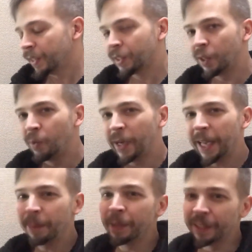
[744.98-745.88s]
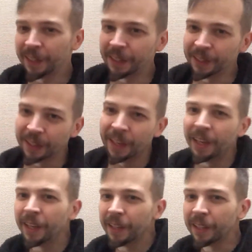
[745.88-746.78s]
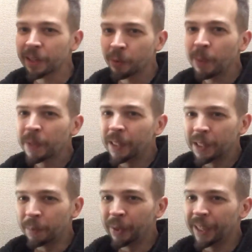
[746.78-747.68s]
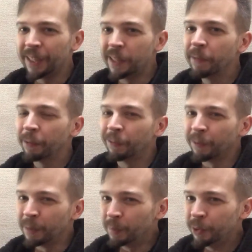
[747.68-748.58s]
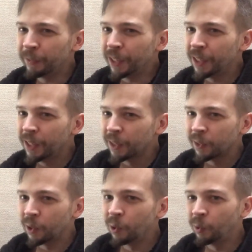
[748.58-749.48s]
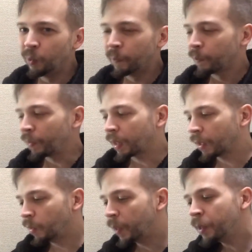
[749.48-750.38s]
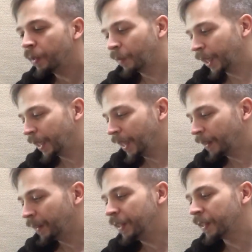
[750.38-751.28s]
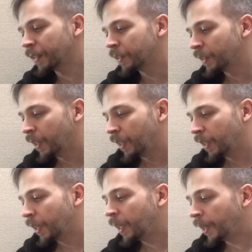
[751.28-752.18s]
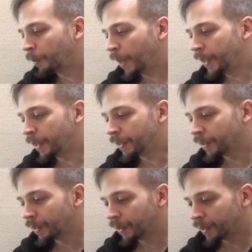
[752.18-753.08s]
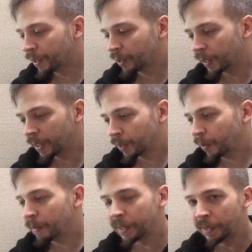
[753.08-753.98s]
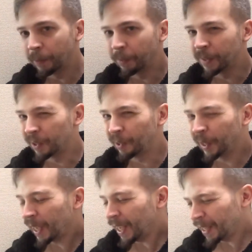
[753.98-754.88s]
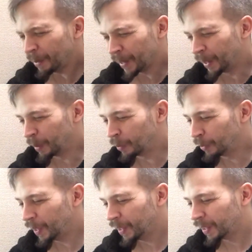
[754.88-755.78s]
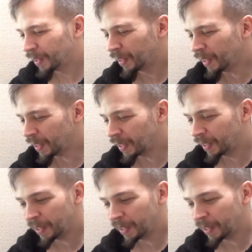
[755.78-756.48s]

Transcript: So what happens is the script in this book is different from the movie. So when I got this and I read it, the script is different. So you're like, hey, that wasn't in the movie. This